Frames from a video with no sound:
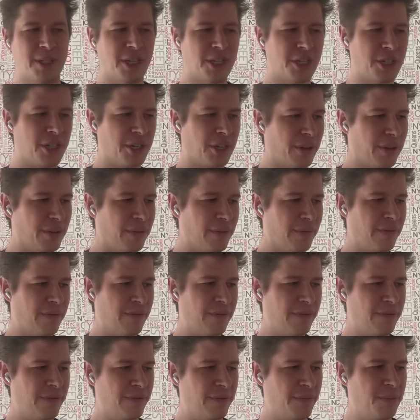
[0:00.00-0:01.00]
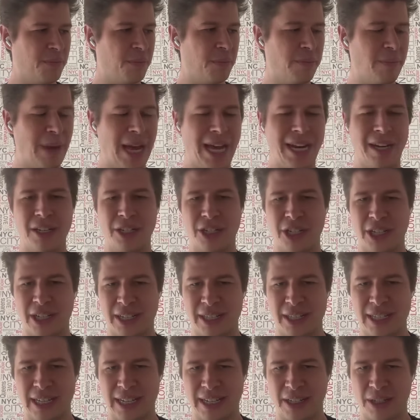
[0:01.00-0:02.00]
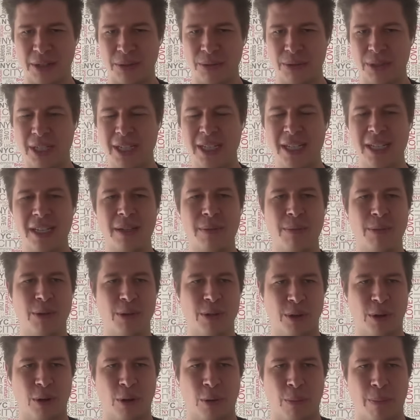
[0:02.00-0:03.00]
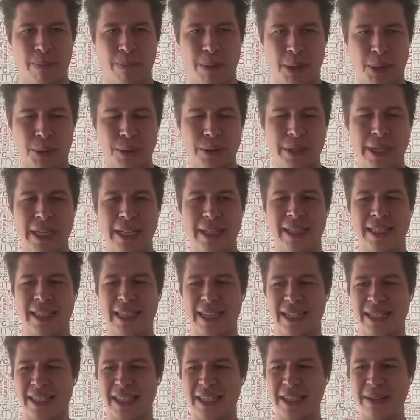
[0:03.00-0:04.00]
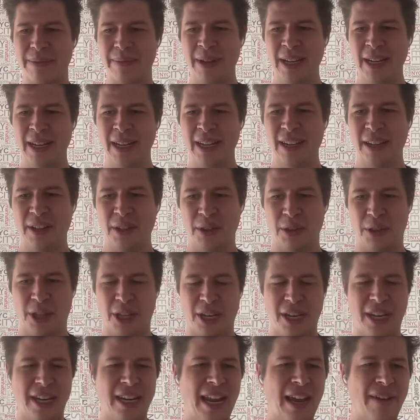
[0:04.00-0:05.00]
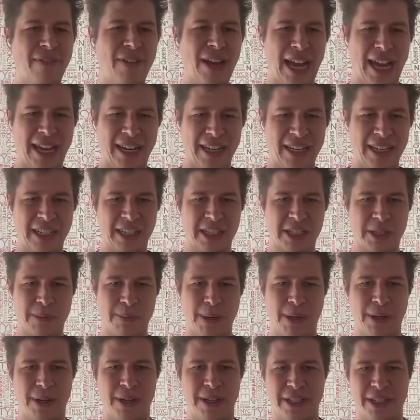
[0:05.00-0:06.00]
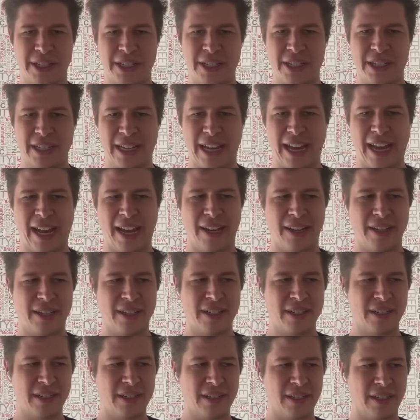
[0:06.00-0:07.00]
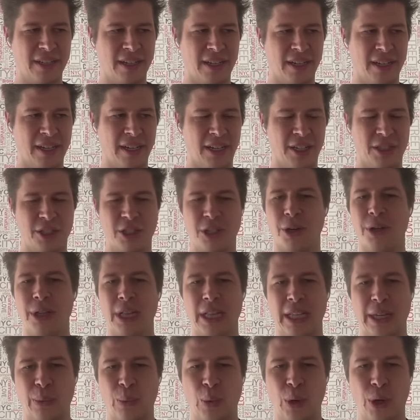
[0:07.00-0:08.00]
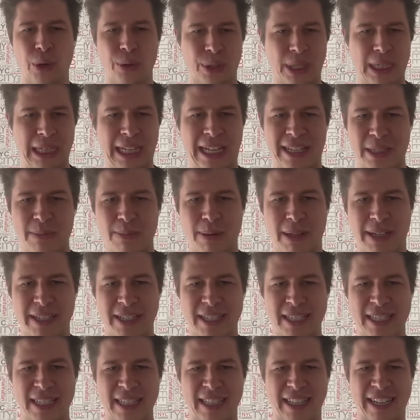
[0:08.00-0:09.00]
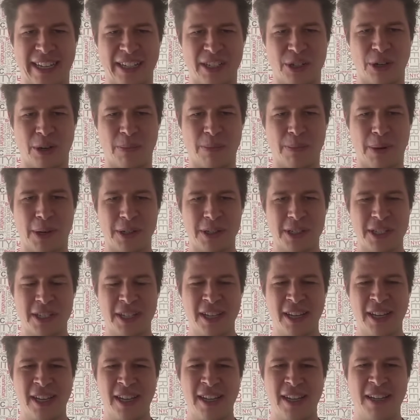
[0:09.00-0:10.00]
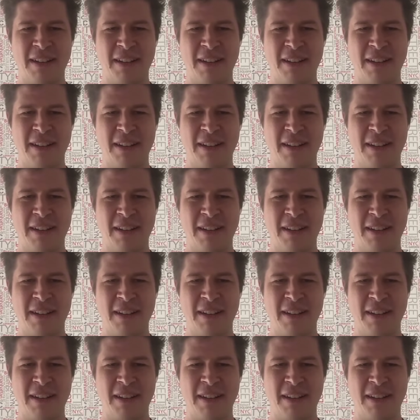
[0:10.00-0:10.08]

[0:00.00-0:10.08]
position of managing a technical team or building the tech team that never had an experience at a totally world-class place like Dropbox.